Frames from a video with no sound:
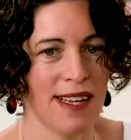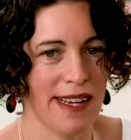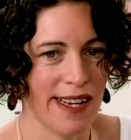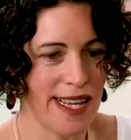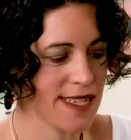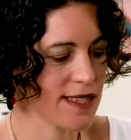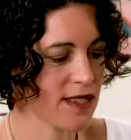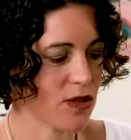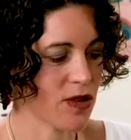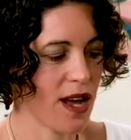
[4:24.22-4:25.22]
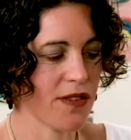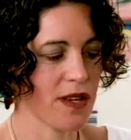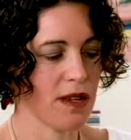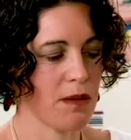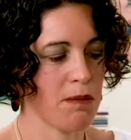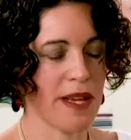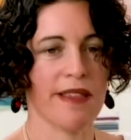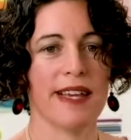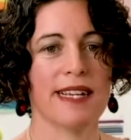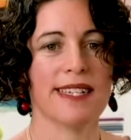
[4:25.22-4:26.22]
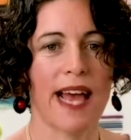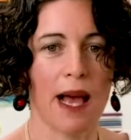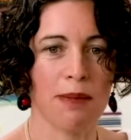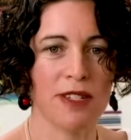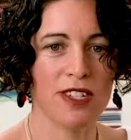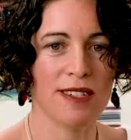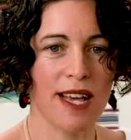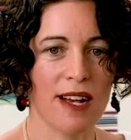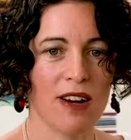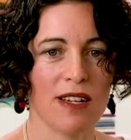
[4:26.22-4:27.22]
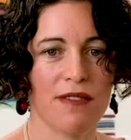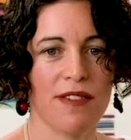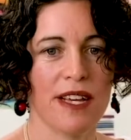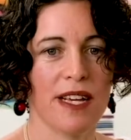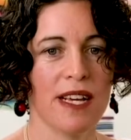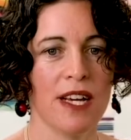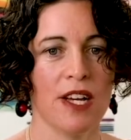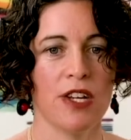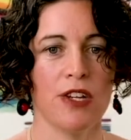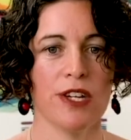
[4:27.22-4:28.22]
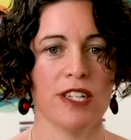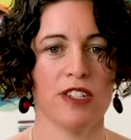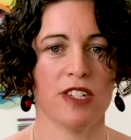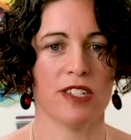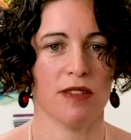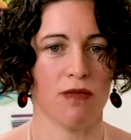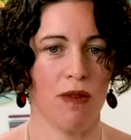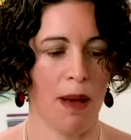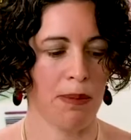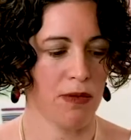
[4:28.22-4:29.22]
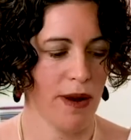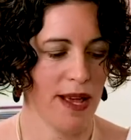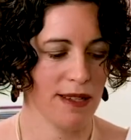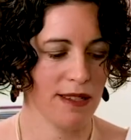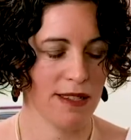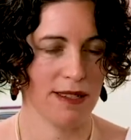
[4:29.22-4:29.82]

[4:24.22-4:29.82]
Lettuce or other big things, cabbages, that kind of thing, you can just wrap it around.